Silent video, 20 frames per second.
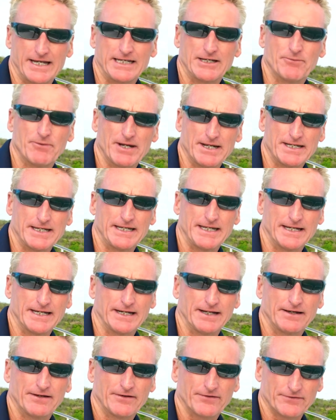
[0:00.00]
anywhere
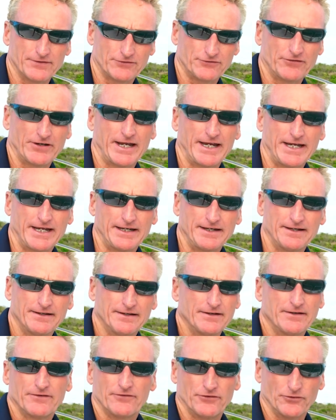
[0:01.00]
near the chain,
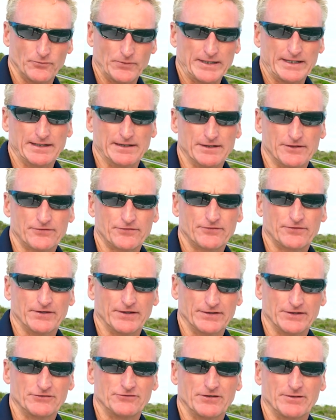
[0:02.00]
the windlass
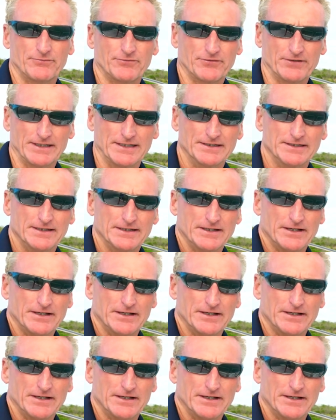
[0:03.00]
and the gypsy.